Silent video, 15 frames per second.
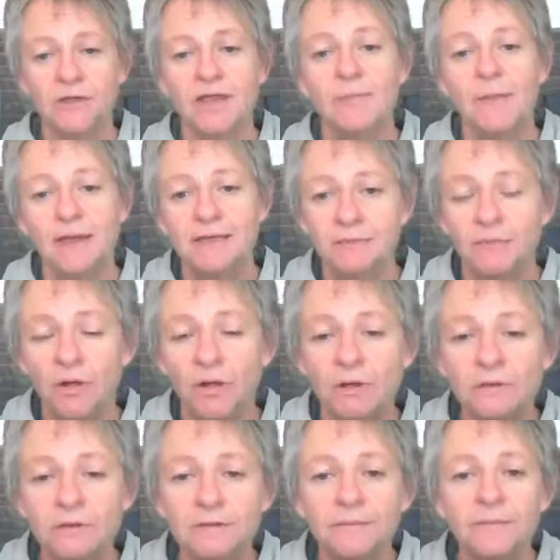So he makes a
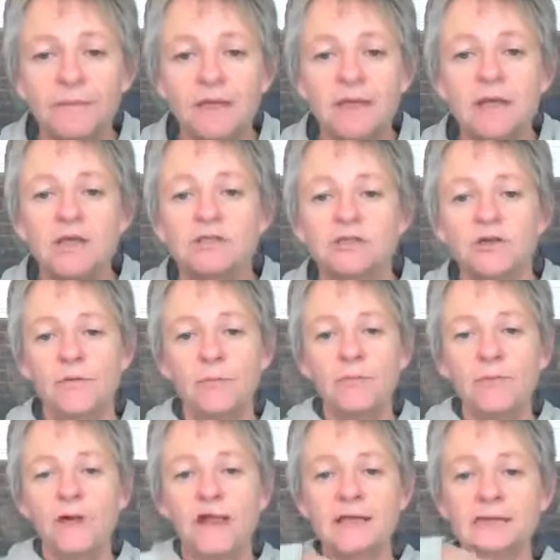mold, So the
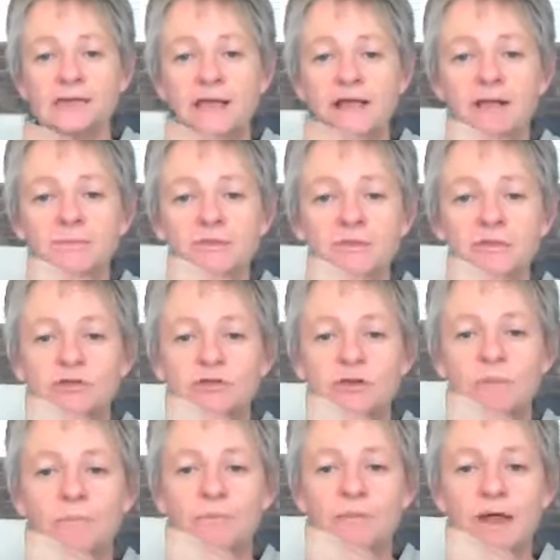brace helps to
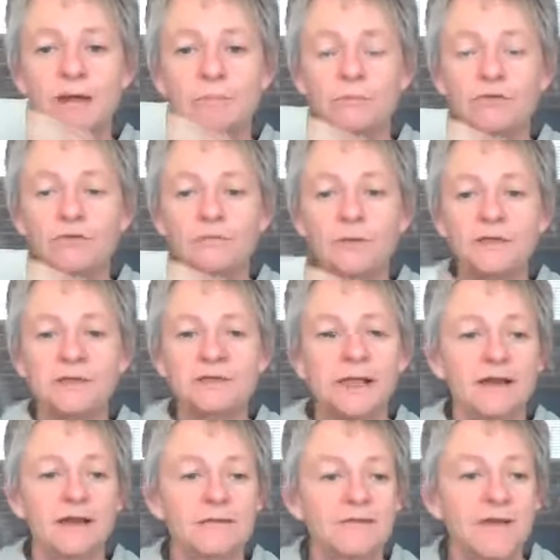stop that movement.
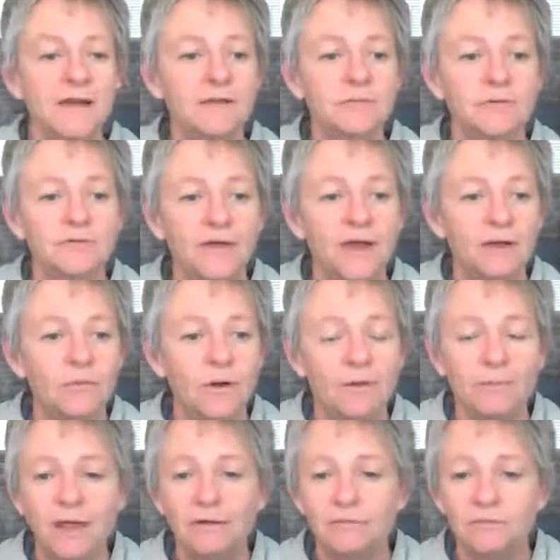And in fact, we've had
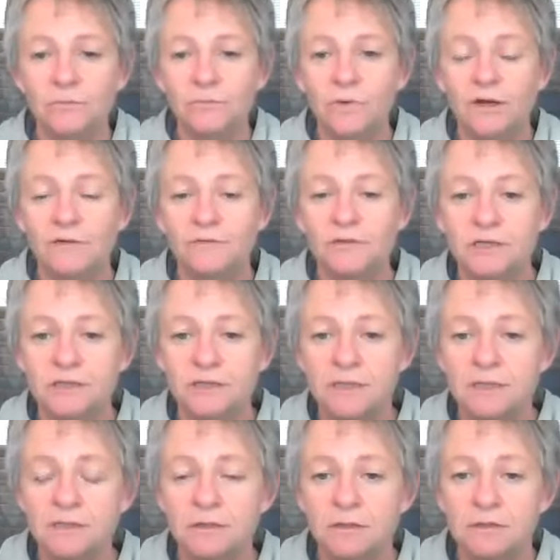one made for one of
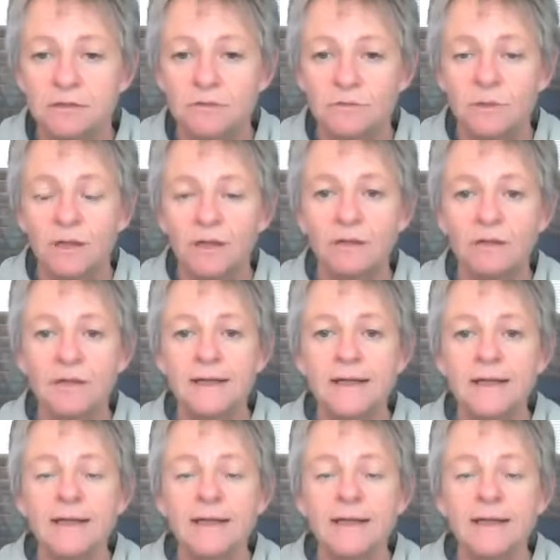Chelsea's dogs as well.